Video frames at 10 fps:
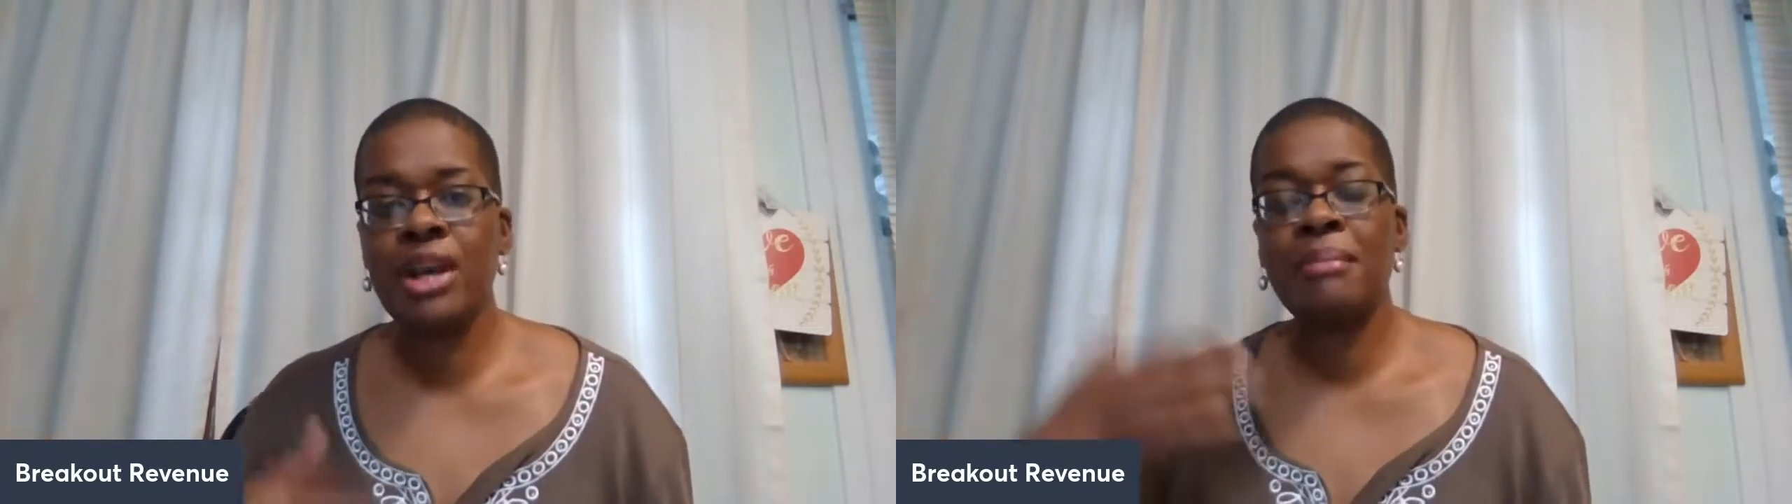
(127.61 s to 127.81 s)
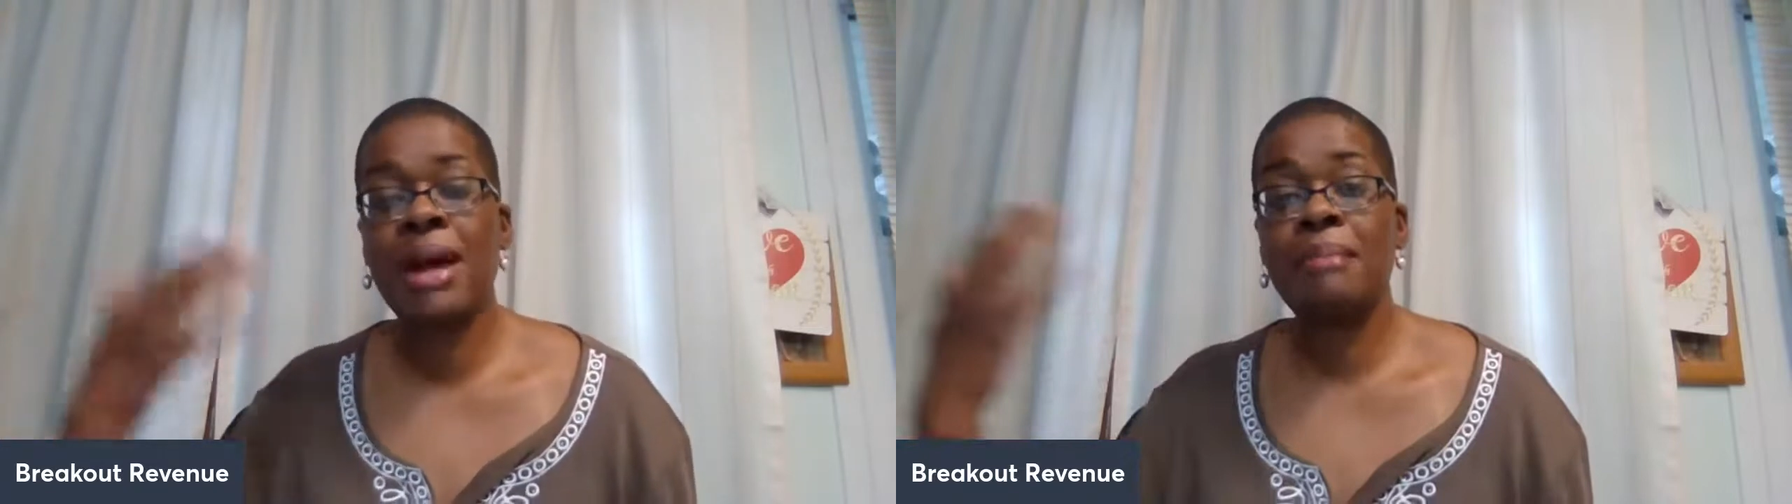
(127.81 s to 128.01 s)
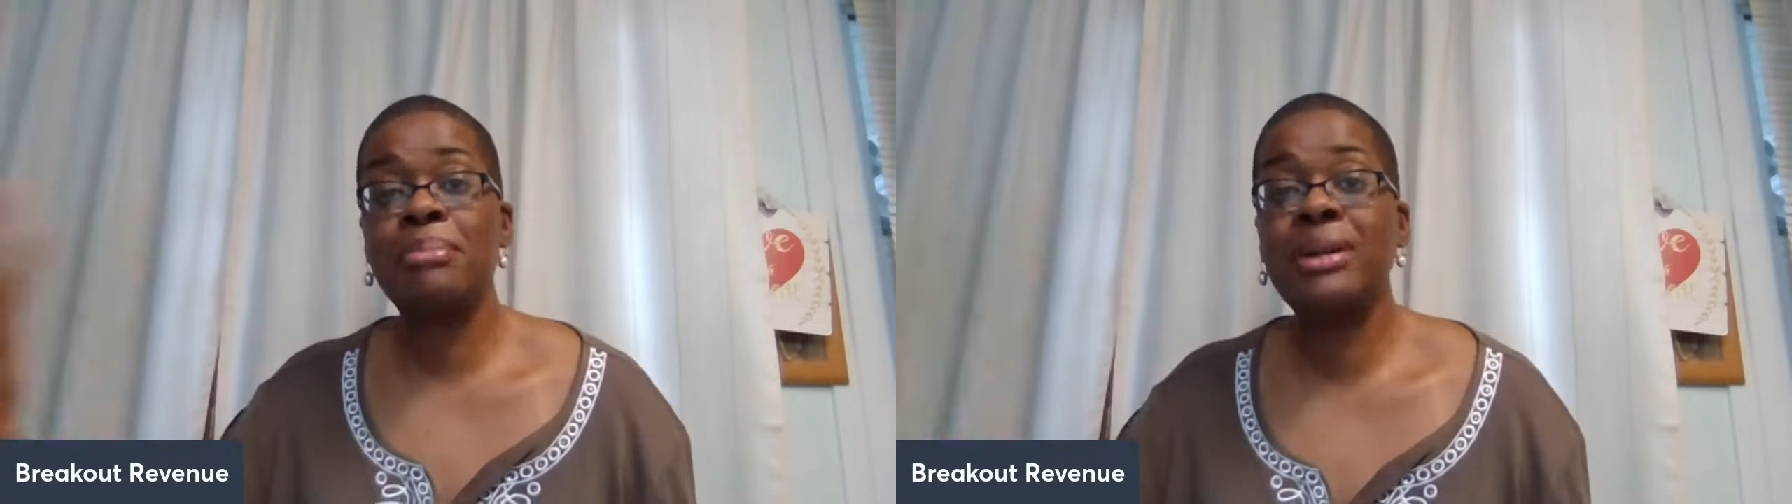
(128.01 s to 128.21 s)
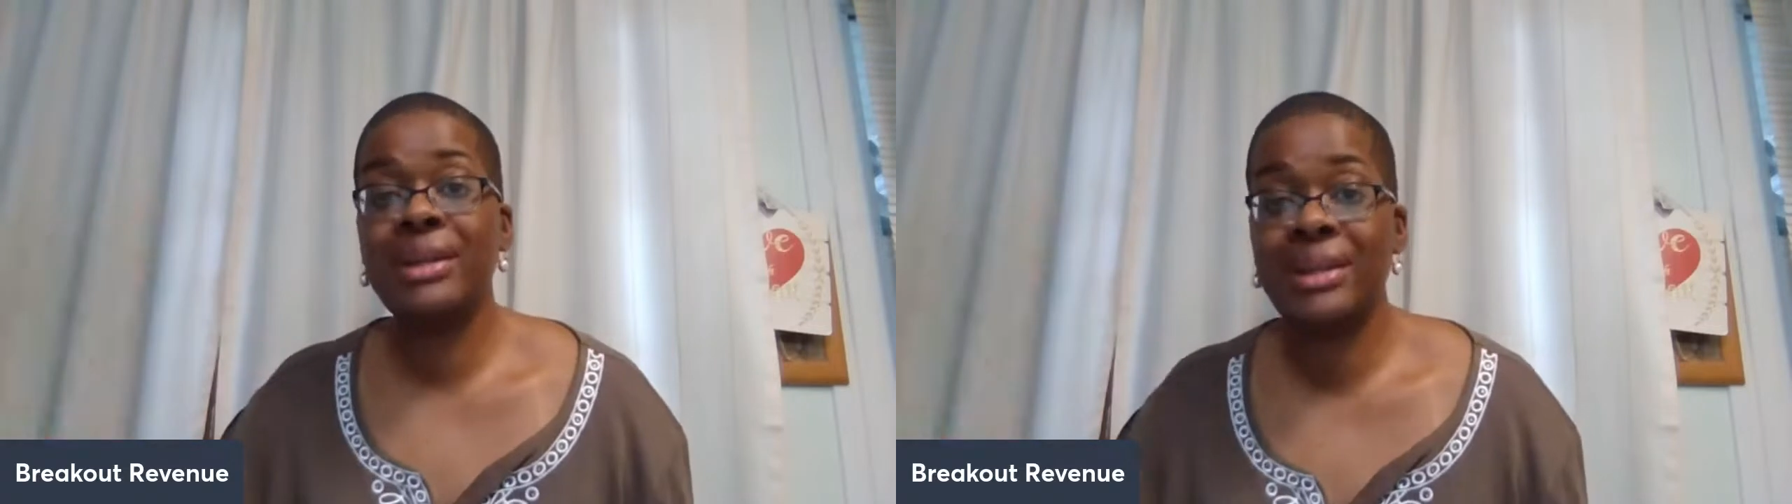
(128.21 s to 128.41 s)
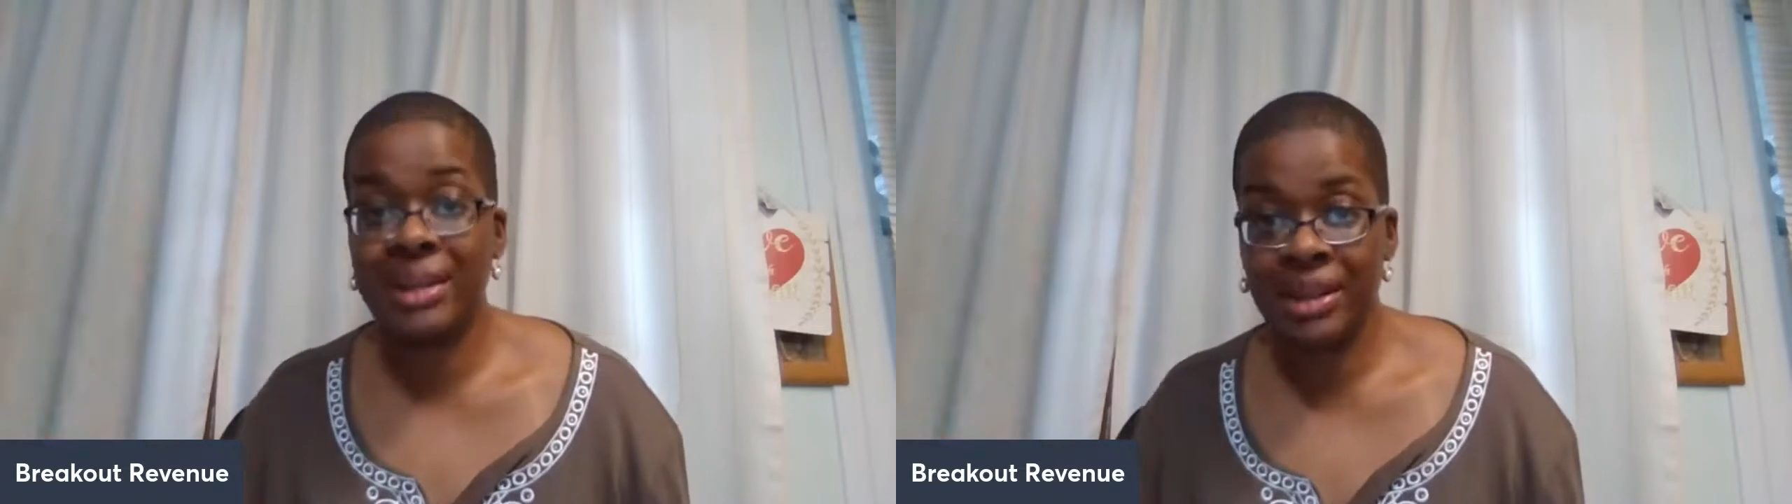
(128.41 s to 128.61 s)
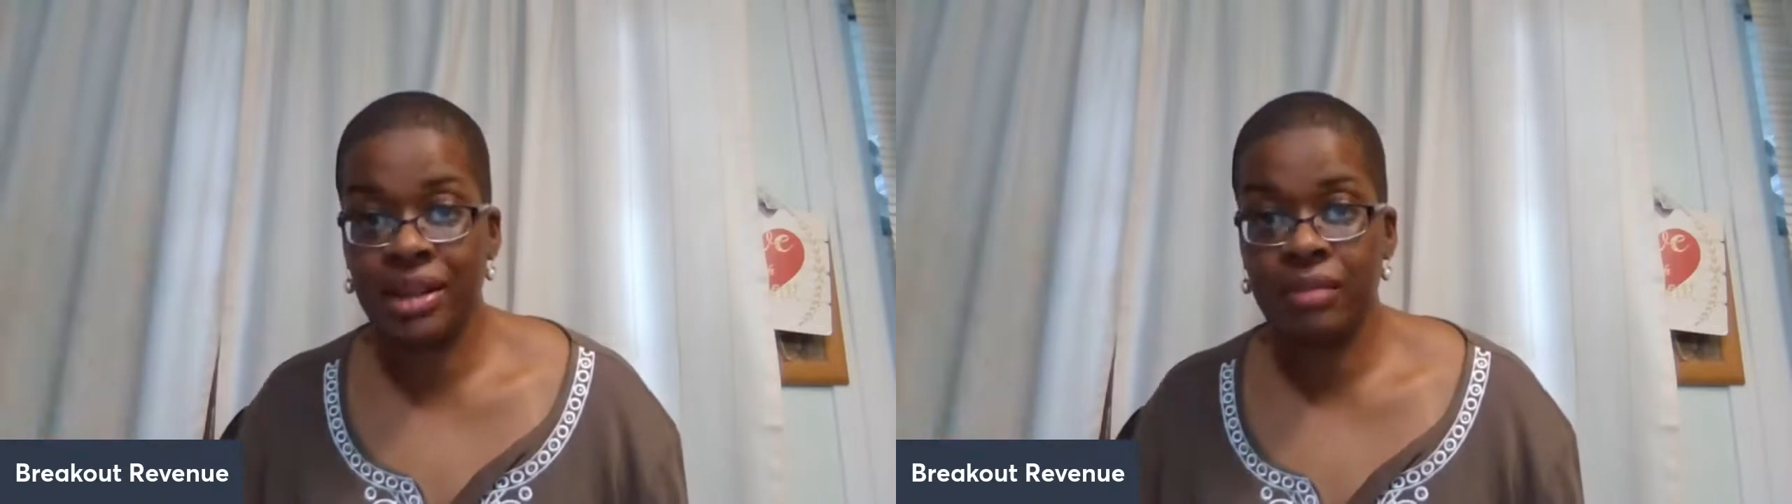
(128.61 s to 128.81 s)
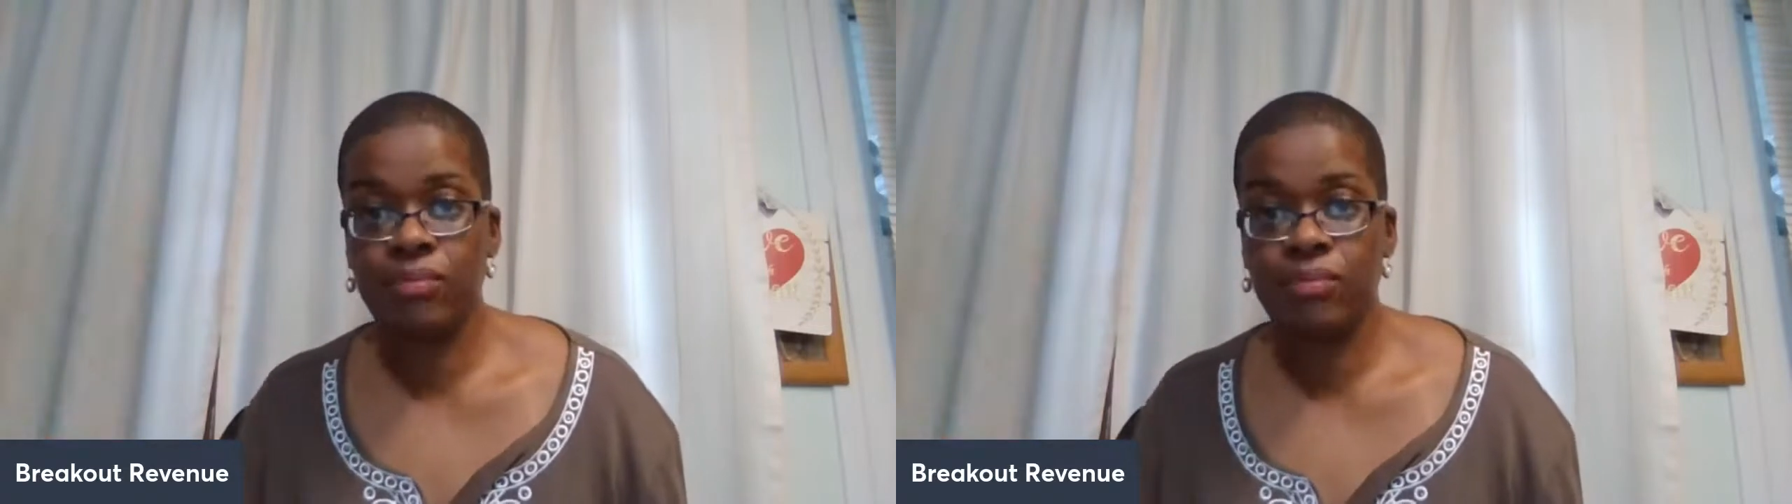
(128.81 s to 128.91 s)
am I putting in?